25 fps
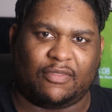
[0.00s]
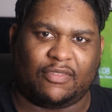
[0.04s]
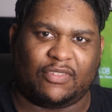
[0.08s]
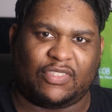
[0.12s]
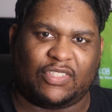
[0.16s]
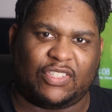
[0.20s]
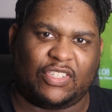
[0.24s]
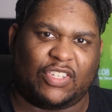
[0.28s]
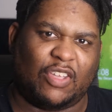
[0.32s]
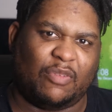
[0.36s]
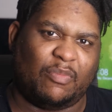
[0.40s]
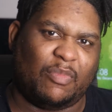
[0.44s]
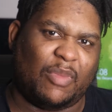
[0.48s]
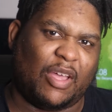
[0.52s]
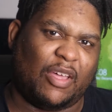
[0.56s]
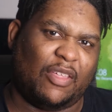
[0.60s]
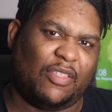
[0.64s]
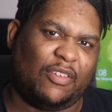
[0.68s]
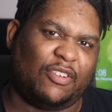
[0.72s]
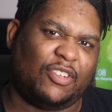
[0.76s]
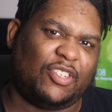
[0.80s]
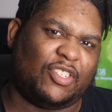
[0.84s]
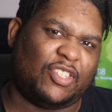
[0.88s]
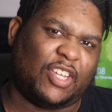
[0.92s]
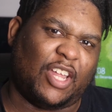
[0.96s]
some
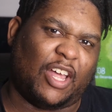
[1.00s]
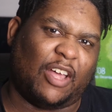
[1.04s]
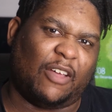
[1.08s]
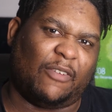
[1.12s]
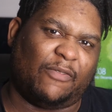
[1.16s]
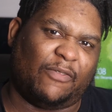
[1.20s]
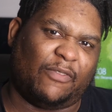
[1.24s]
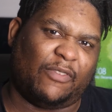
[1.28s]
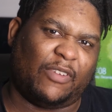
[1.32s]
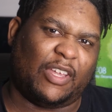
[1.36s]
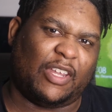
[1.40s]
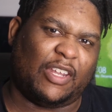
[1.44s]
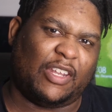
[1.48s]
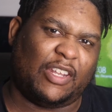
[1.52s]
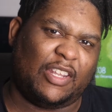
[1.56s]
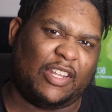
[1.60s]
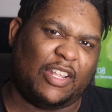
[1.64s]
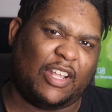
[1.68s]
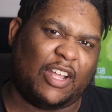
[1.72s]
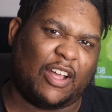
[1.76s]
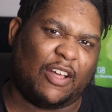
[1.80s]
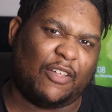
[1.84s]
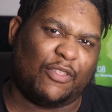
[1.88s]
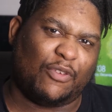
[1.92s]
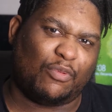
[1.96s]
other stuff in
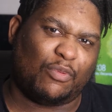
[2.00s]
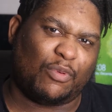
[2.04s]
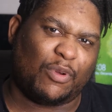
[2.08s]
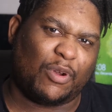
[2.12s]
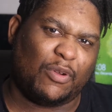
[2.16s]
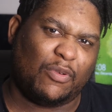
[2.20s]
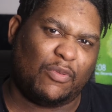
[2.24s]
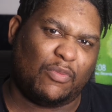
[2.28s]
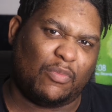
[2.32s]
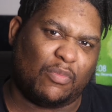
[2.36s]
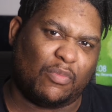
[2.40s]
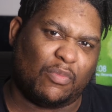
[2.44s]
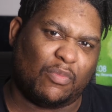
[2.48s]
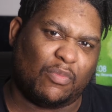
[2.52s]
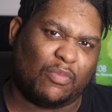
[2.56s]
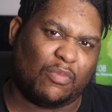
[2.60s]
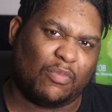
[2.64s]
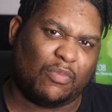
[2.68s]
the other room.